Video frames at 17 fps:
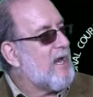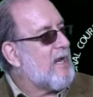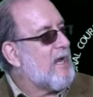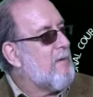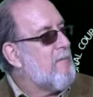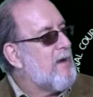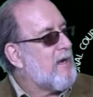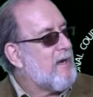
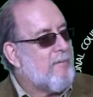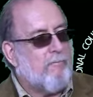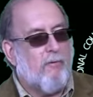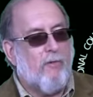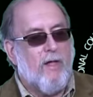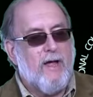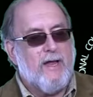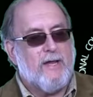come in
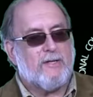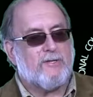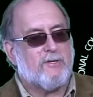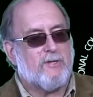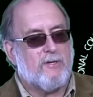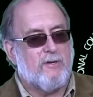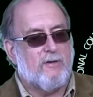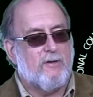
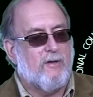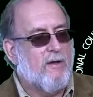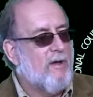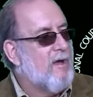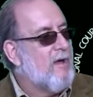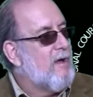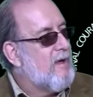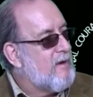compliance.
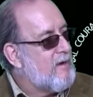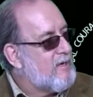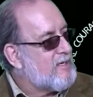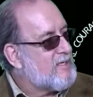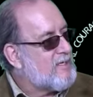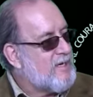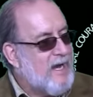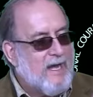The
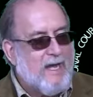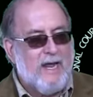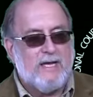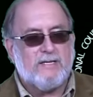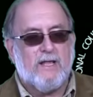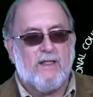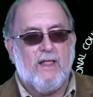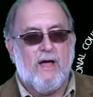state
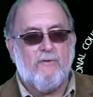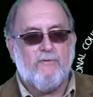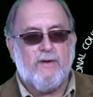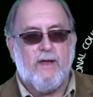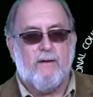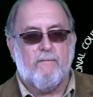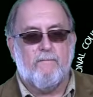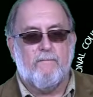has allowed
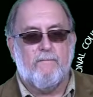them.